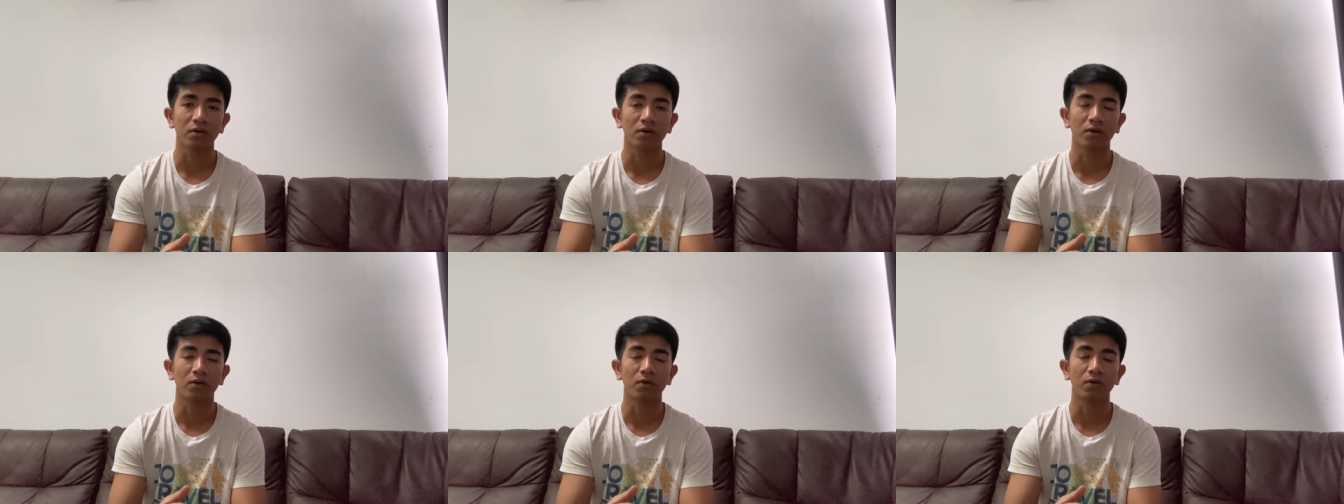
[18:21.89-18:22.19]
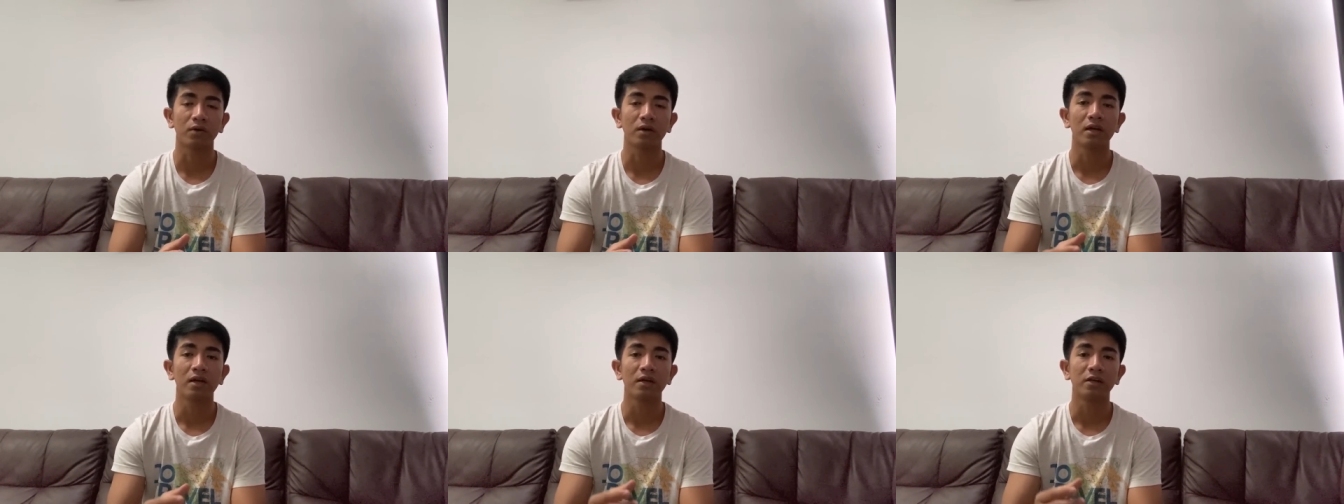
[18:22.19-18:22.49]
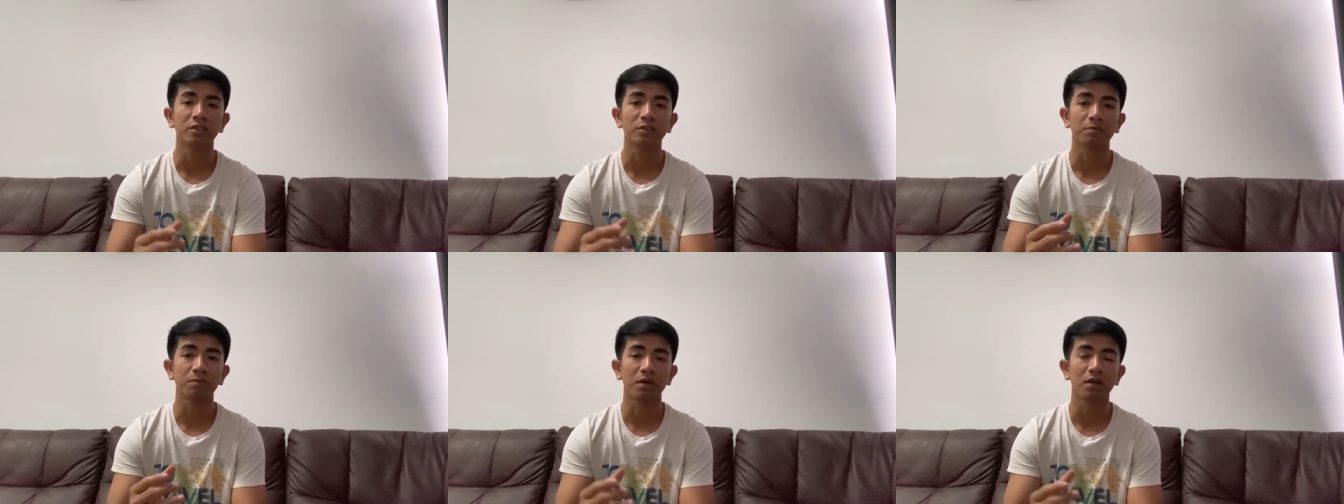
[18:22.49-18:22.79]
or
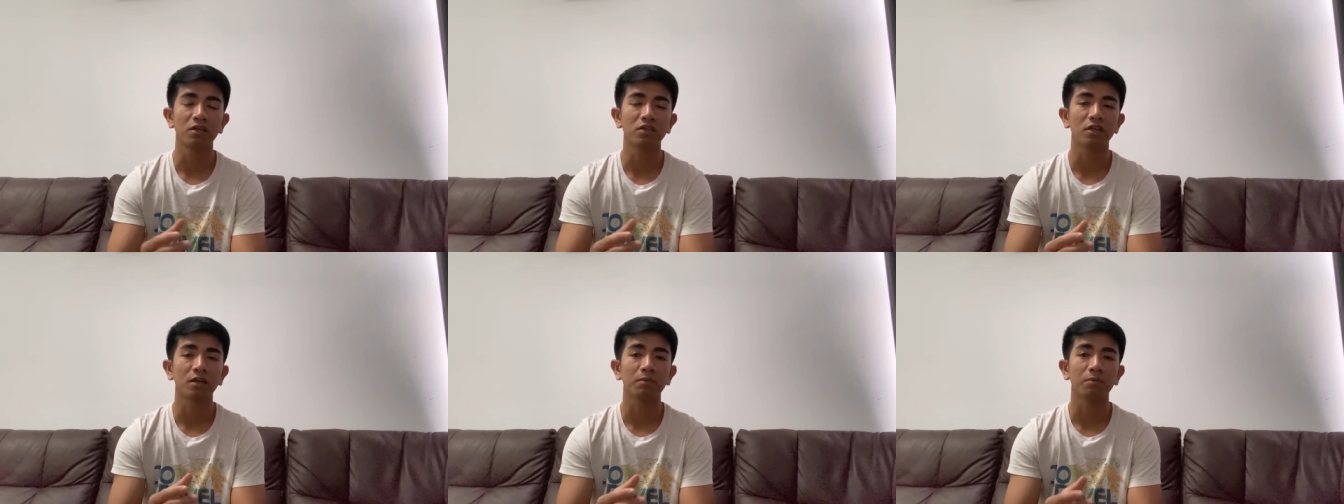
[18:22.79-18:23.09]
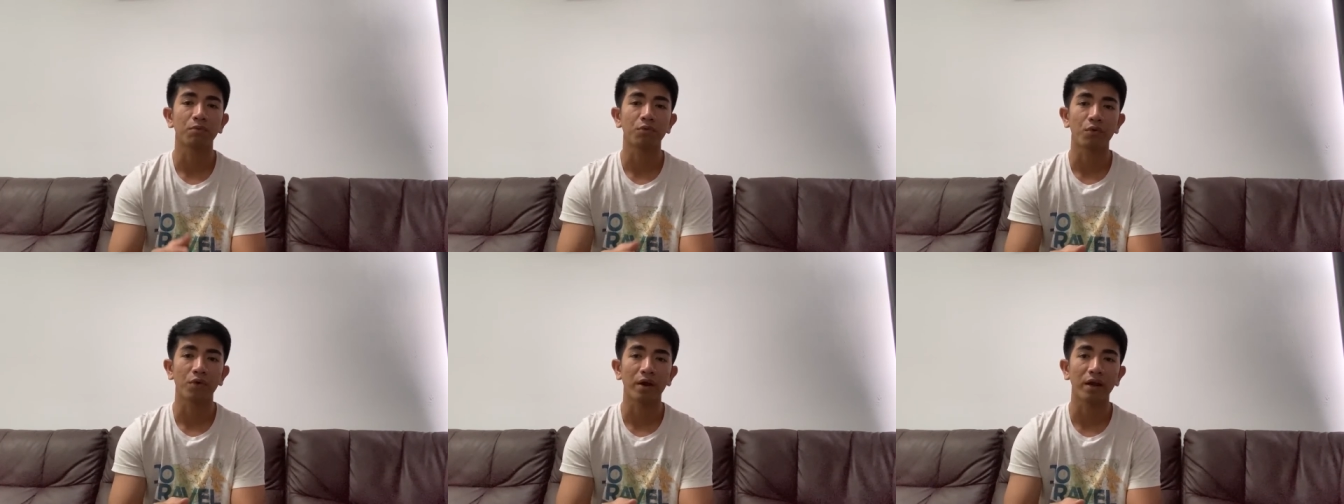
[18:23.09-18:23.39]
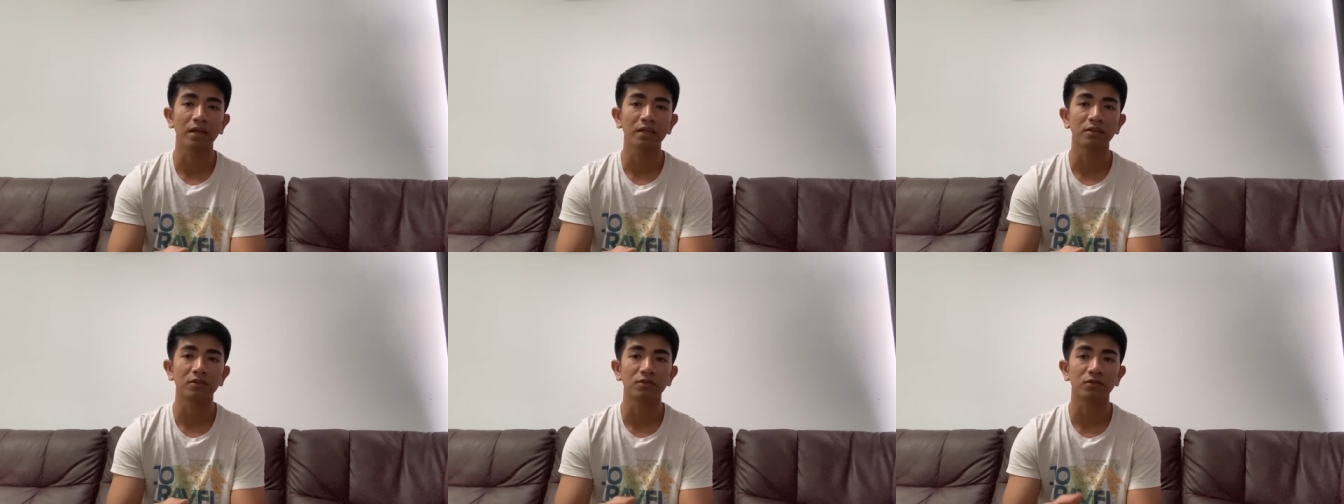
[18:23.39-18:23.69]
special
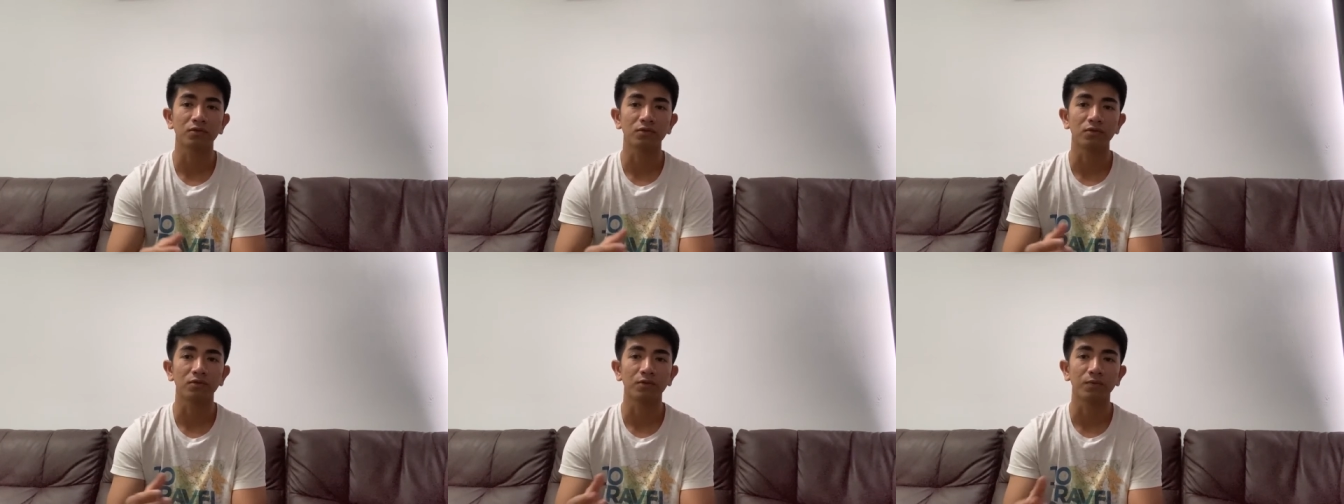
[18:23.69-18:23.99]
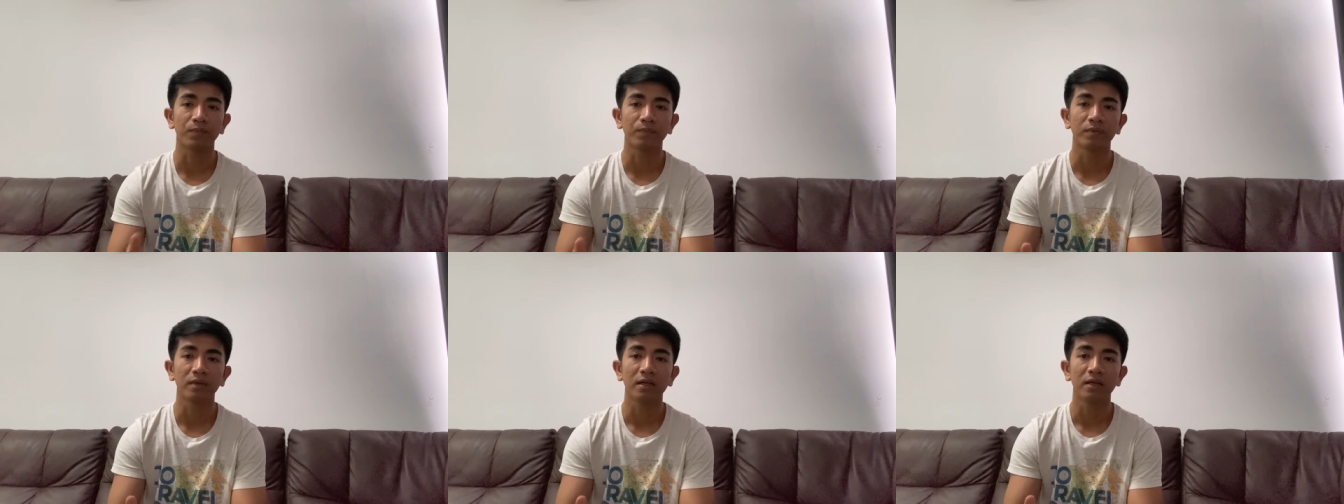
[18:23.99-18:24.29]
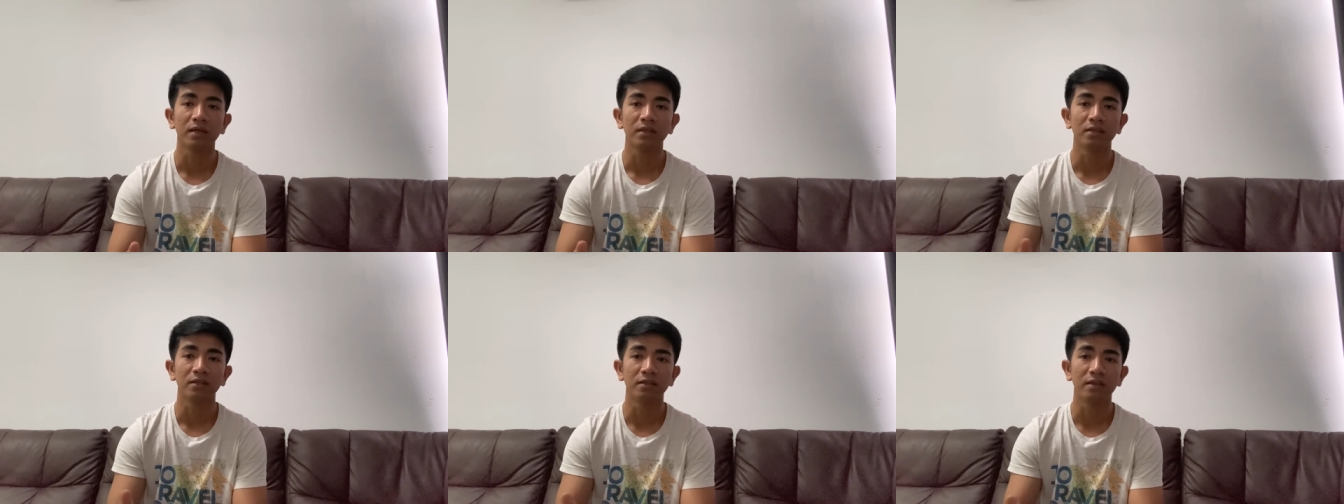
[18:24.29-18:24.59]
prayer to
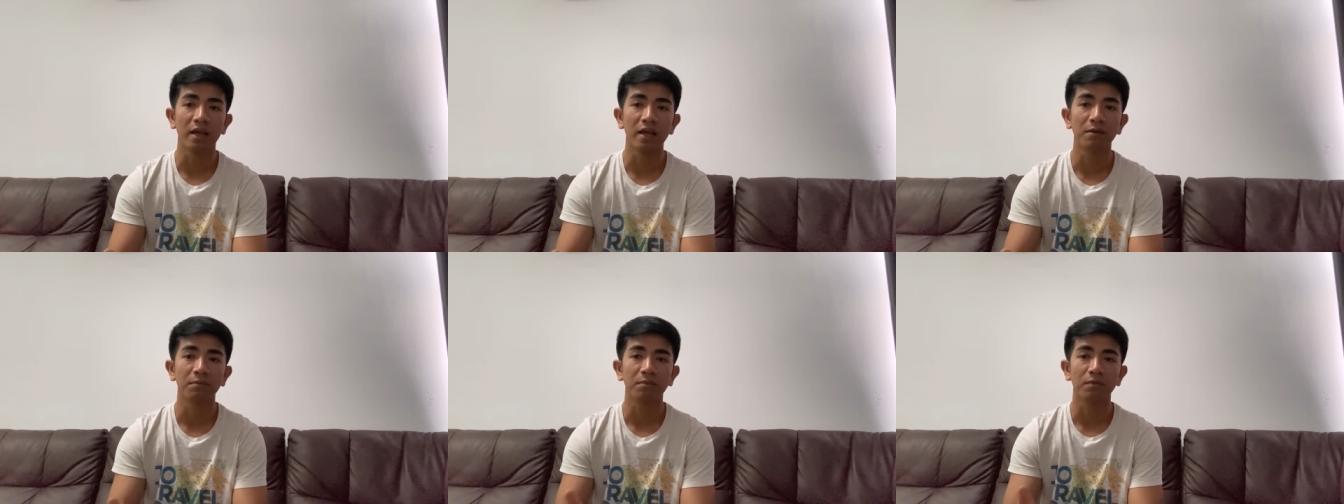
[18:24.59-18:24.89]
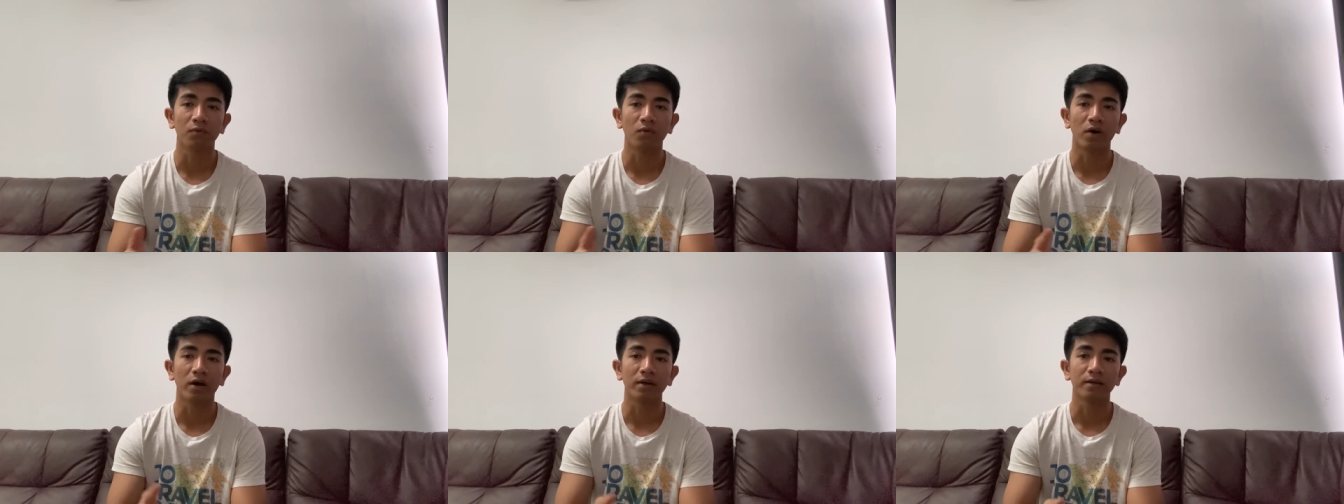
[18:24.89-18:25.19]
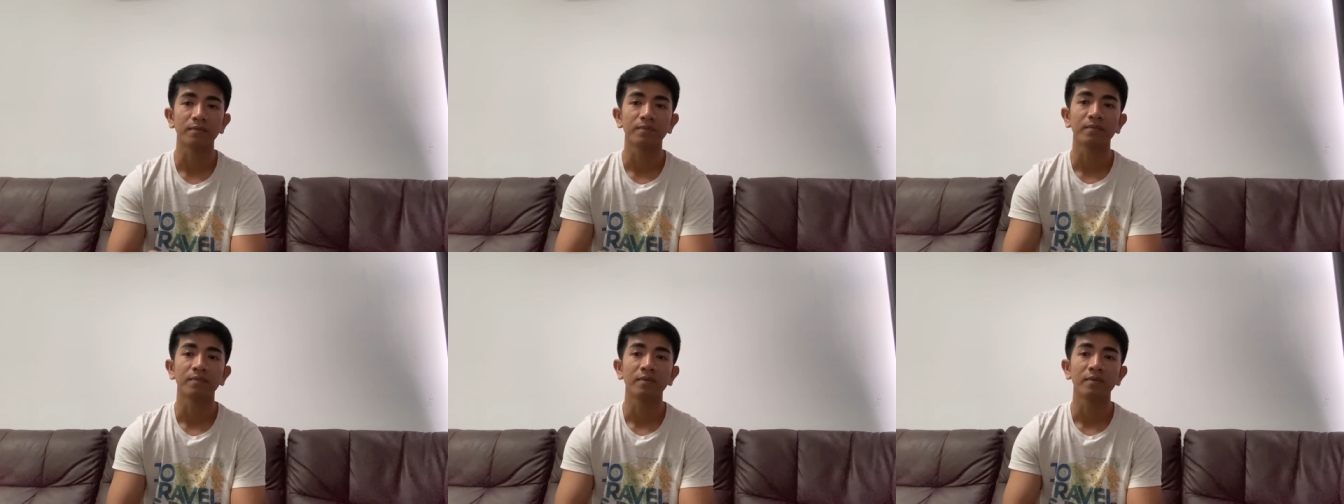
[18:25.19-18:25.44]
the dead one.